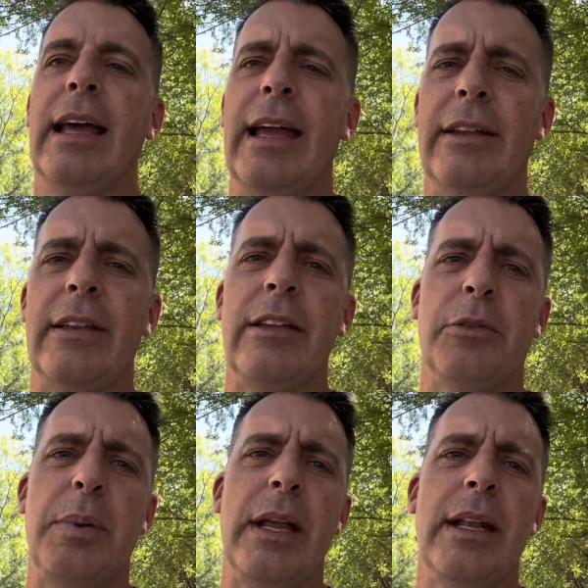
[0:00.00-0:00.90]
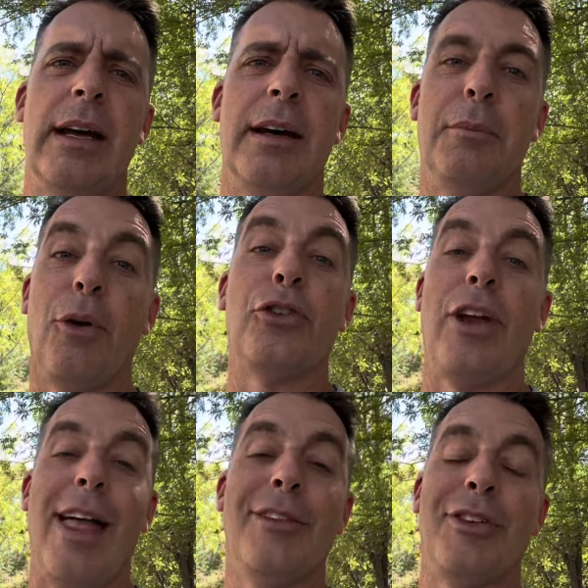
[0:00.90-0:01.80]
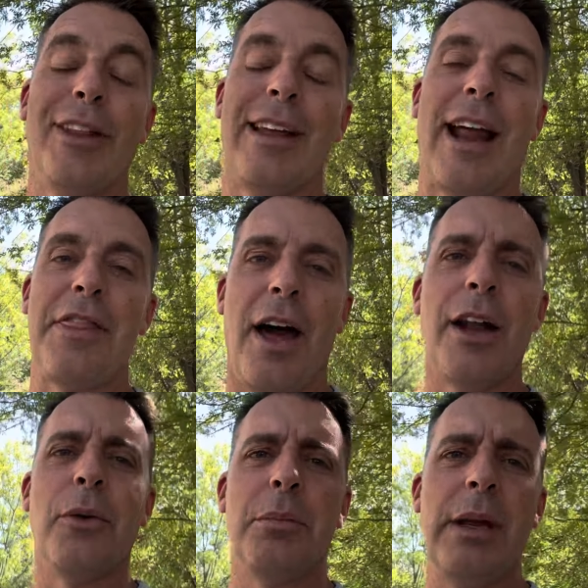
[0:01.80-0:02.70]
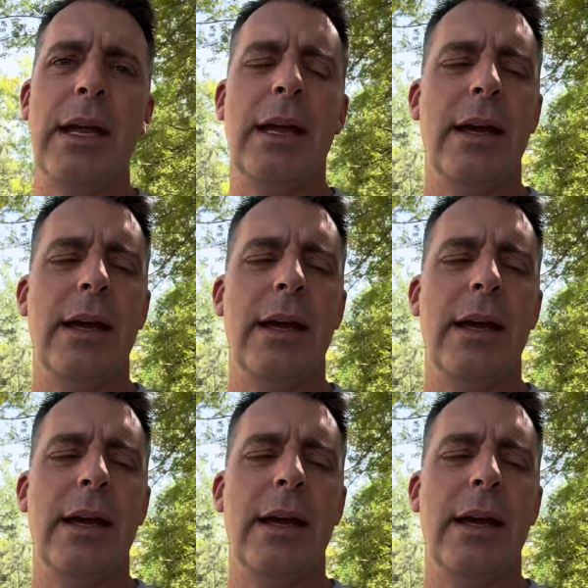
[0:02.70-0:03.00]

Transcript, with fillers: it, has been uh, more challenging than I thought it would be.